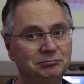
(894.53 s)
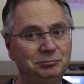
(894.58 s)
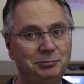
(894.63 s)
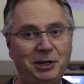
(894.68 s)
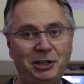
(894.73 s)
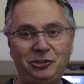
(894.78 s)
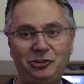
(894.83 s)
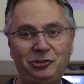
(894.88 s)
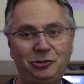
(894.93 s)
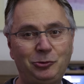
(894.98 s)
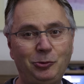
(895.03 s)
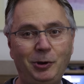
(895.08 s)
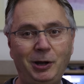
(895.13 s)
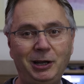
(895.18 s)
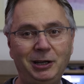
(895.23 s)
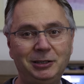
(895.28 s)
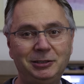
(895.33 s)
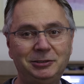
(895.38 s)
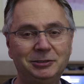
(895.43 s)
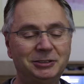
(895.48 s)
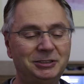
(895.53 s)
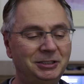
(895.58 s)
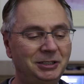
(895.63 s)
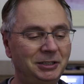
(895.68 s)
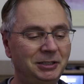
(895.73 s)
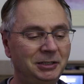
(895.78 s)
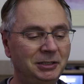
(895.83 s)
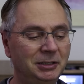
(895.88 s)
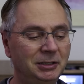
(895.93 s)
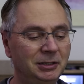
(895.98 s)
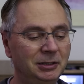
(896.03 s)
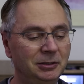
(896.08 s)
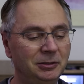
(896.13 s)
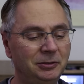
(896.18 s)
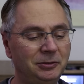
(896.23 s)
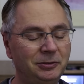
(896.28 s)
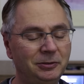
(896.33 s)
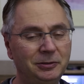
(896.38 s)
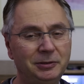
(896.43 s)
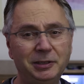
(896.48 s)
much quieter.
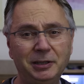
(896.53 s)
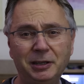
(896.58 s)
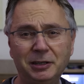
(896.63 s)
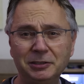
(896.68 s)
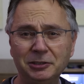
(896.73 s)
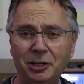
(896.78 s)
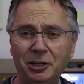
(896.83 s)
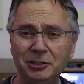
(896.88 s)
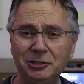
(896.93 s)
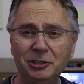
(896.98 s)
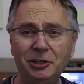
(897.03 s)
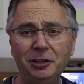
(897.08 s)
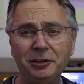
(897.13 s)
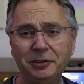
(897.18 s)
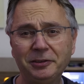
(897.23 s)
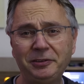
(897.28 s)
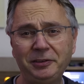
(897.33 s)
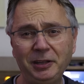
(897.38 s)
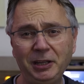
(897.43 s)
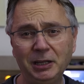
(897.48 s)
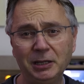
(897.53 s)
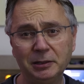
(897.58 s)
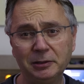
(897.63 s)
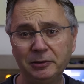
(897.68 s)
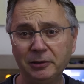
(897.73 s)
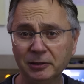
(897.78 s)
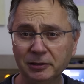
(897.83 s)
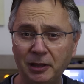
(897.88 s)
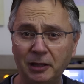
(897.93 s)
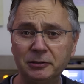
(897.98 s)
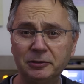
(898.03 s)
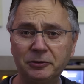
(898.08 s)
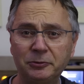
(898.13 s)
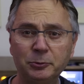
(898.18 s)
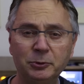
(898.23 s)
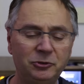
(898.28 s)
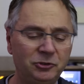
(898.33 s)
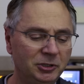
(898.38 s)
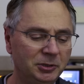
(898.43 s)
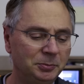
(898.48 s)
So they are not all the same. It's another
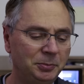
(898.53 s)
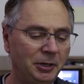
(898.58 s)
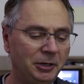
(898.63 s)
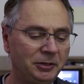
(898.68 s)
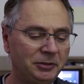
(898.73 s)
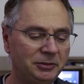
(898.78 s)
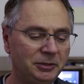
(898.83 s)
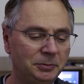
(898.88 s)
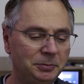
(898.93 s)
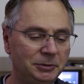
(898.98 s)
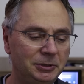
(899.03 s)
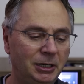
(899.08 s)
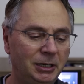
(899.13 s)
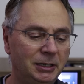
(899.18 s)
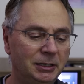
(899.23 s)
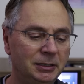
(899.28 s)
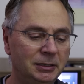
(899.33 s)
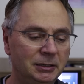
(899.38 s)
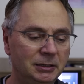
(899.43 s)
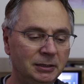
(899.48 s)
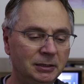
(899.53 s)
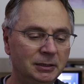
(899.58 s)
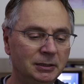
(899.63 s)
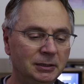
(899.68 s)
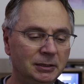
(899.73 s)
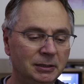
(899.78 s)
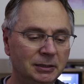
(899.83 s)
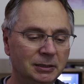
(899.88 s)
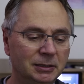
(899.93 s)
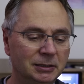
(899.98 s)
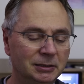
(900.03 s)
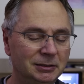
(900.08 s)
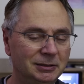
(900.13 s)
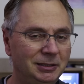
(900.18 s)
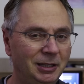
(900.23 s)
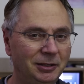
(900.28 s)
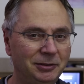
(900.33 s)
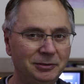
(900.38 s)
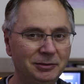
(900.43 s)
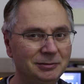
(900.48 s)
switching power supply.
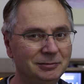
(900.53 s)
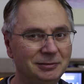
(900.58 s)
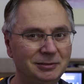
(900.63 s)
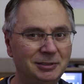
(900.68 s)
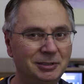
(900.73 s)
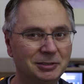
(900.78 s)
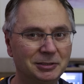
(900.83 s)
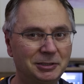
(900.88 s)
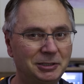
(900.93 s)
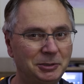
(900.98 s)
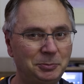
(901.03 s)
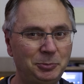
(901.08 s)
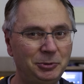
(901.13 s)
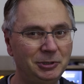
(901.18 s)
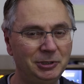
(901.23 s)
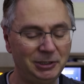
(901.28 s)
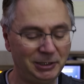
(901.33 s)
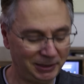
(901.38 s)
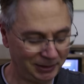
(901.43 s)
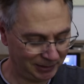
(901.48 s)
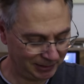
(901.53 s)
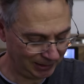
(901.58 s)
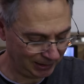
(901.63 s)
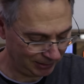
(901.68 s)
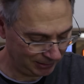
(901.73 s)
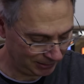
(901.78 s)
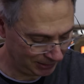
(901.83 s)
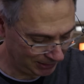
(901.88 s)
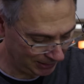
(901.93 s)
It doesn't ripple like the other